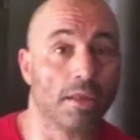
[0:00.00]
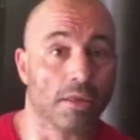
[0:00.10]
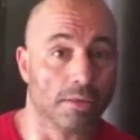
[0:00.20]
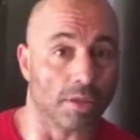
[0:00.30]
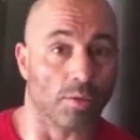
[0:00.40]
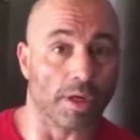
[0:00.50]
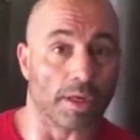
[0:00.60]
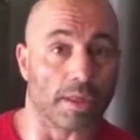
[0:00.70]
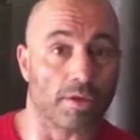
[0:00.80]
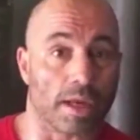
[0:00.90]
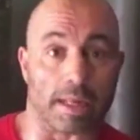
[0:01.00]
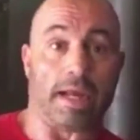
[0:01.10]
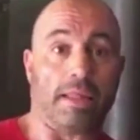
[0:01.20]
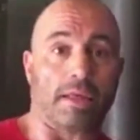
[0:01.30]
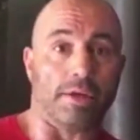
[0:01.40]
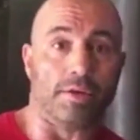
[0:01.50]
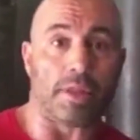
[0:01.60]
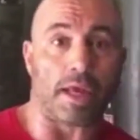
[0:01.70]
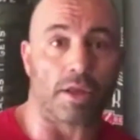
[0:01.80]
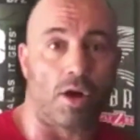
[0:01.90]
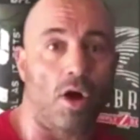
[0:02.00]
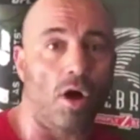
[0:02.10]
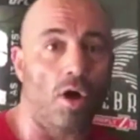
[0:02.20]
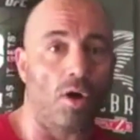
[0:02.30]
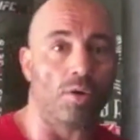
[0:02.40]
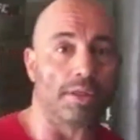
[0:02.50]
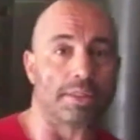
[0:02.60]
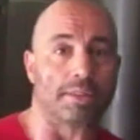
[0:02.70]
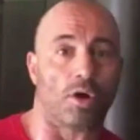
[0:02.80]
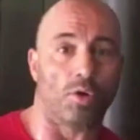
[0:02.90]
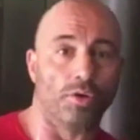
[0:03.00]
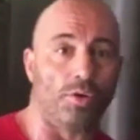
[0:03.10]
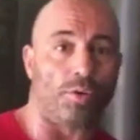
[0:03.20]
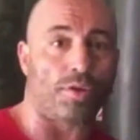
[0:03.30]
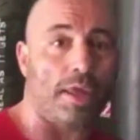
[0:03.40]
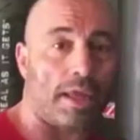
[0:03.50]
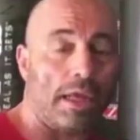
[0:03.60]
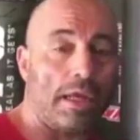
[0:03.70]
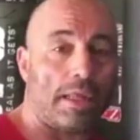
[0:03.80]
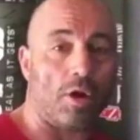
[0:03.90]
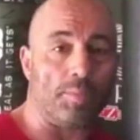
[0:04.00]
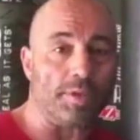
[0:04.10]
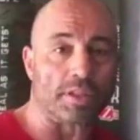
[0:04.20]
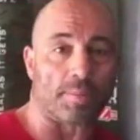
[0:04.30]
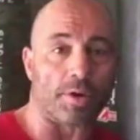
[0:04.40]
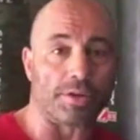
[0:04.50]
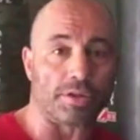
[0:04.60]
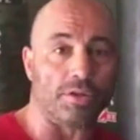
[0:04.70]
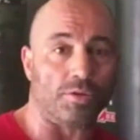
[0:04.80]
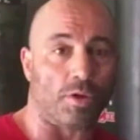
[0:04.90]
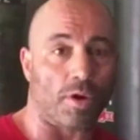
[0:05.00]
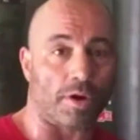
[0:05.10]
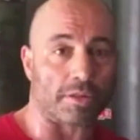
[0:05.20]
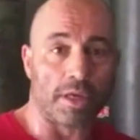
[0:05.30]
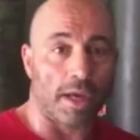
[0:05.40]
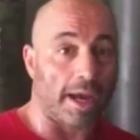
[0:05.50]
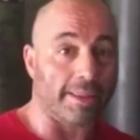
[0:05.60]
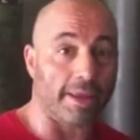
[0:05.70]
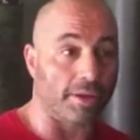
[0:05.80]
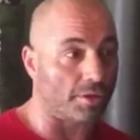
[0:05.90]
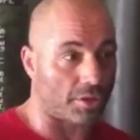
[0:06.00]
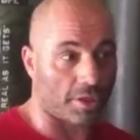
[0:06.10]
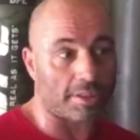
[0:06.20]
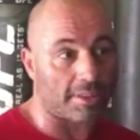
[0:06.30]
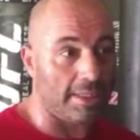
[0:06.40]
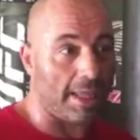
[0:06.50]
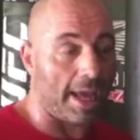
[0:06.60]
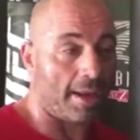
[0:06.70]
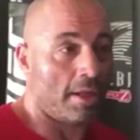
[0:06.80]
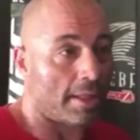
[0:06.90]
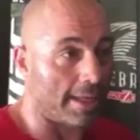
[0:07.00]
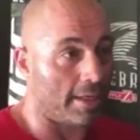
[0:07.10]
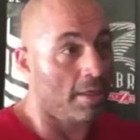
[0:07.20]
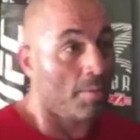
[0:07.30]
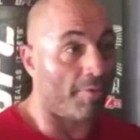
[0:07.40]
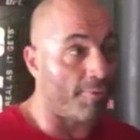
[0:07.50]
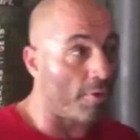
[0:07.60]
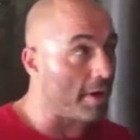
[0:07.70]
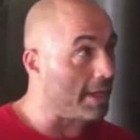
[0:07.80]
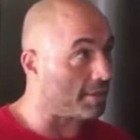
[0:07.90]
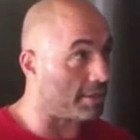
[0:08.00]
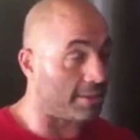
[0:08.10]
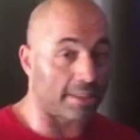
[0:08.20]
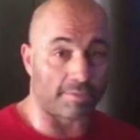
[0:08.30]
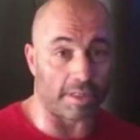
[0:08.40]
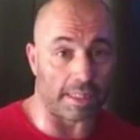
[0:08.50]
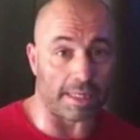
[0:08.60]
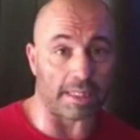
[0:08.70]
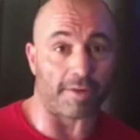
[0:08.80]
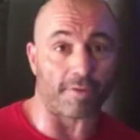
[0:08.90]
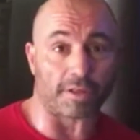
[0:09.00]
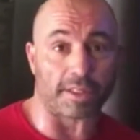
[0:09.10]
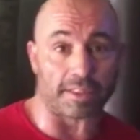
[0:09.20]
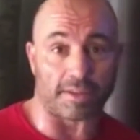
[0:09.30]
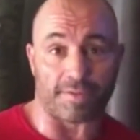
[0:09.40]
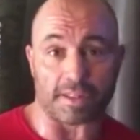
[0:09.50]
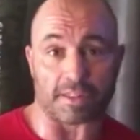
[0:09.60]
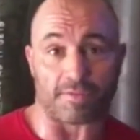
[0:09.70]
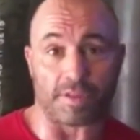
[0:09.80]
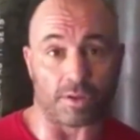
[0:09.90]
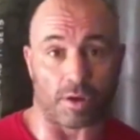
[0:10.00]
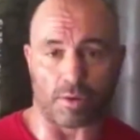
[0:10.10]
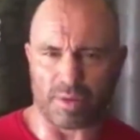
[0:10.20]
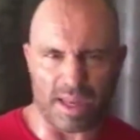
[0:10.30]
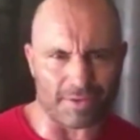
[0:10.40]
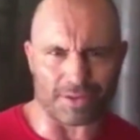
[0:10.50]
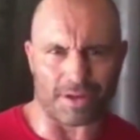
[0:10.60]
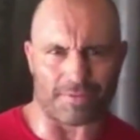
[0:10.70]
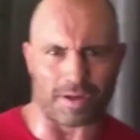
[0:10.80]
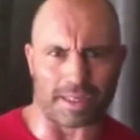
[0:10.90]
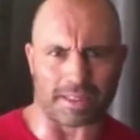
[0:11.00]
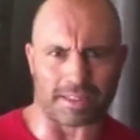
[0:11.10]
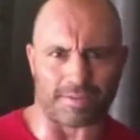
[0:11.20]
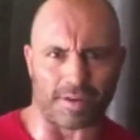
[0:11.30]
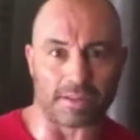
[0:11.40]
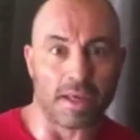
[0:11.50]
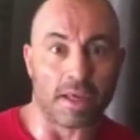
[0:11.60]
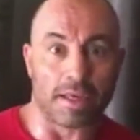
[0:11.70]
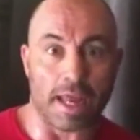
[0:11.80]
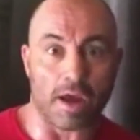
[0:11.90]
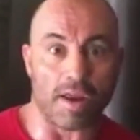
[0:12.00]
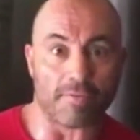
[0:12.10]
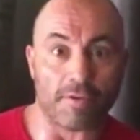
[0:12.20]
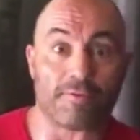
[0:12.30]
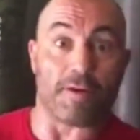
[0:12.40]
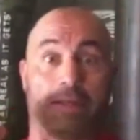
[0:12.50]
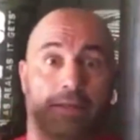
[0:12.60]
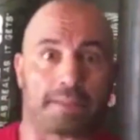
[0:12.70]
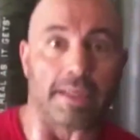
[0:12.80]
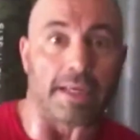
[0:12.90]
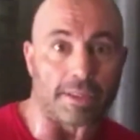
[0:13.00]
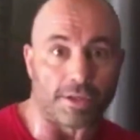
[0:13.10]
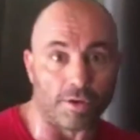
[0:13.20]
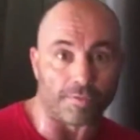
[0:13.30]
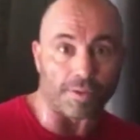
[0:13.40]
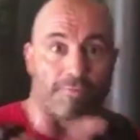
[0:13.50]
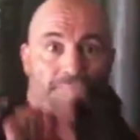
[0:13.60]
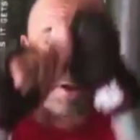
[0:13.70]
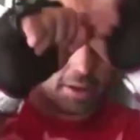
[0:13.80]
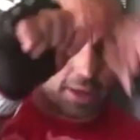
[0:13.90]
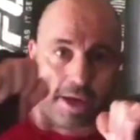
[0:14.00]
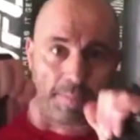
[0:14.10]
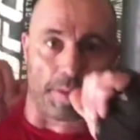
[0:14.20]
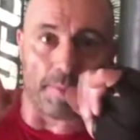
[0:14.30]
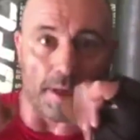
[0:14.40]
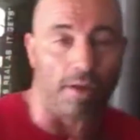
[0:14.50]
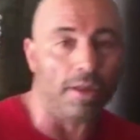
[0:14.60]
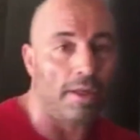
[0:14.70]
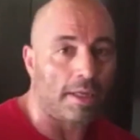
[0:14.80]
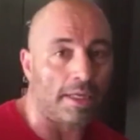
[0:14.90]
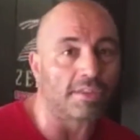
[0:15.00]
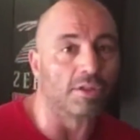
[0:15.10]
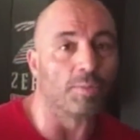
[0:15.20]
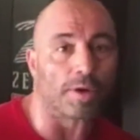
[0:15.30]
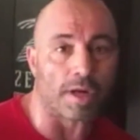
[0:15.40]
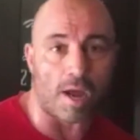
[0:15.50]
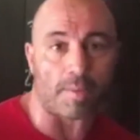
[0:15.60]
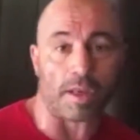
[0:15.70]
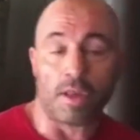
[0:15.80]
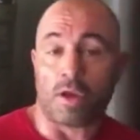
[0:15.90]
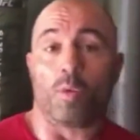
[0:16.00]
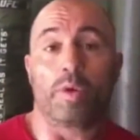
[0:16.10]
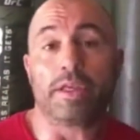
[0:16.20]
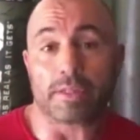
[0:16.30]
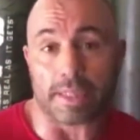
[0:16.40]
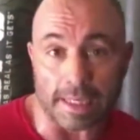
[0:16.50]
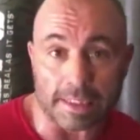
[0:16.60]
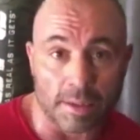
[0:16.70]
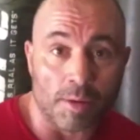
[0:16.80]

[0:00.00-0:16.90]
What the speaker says: So when you get a guy that can do that, you go, oh, this is a whole new thing. It opens up all these new doors. And then you'll start to see that. Like, before Anderson Silva landed that front kick to the face on Vitor, we never saw front kicks to the face. Now, every fight you see guys going for that front kick up the middle. It's super common. Wheel kicks.